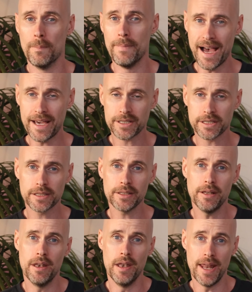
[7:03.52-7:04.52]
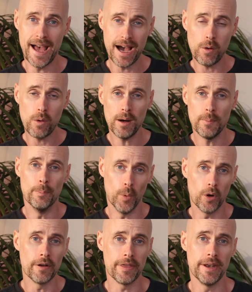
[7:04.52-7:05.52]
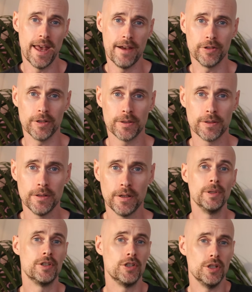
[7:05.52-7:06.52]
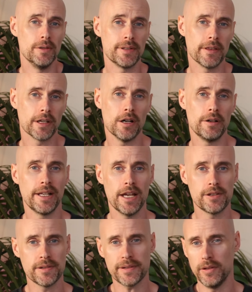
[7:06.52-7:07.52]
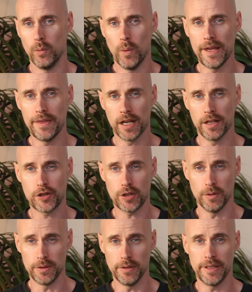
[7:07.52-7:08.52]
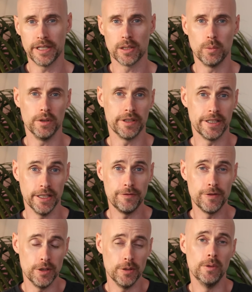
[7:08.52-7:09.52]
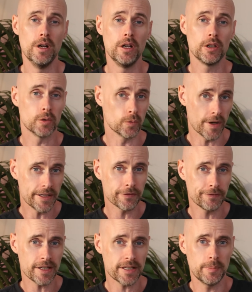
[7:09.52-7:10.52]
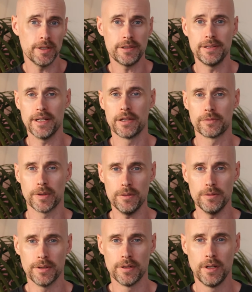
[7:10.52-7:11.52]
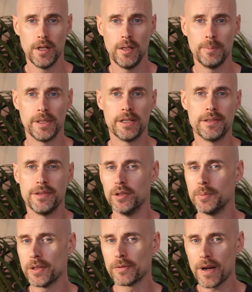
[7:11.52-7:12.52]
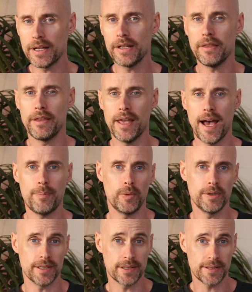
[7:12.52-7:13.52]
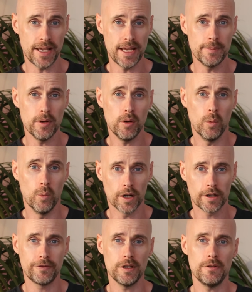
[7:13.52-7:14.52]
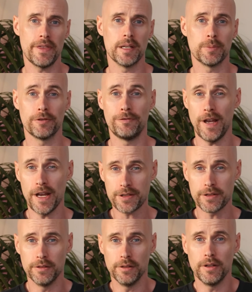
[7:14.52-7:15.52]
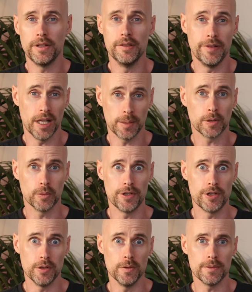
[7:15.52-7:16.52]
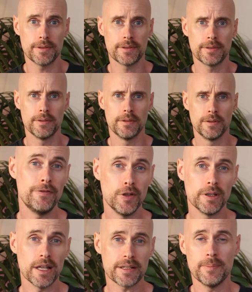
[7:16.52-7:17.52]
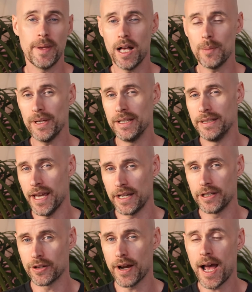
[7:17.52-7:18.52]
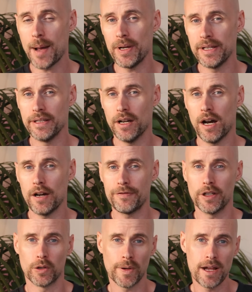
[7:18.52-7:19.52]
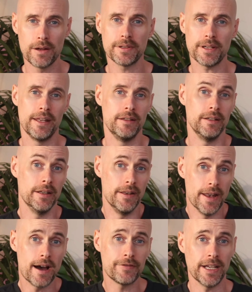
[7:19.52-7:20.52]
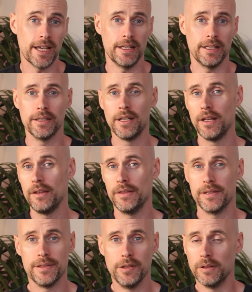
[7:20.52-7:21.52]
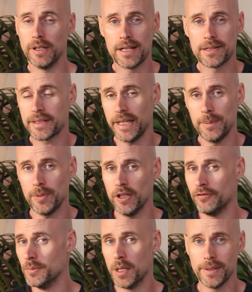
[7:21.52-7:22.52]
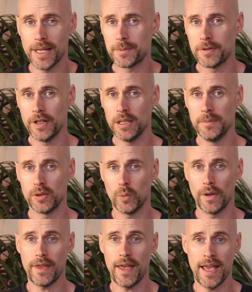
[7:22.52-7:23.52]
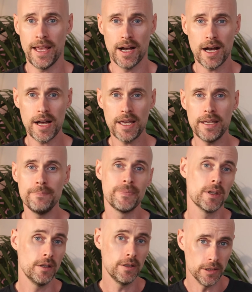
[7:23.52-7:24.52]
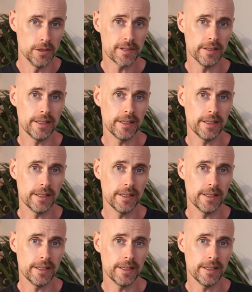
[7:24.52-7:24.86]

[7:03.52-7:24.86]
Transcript: matter now more than ever. But using the coding agents in the way that I've shown you here will give you greater flexibility down the road, because you'll be writing the app with the same workflow that a professional developer would use. If you'd like some help in getting your app idea off the ground and in navigating this new landscape of mobile app development with AI, use the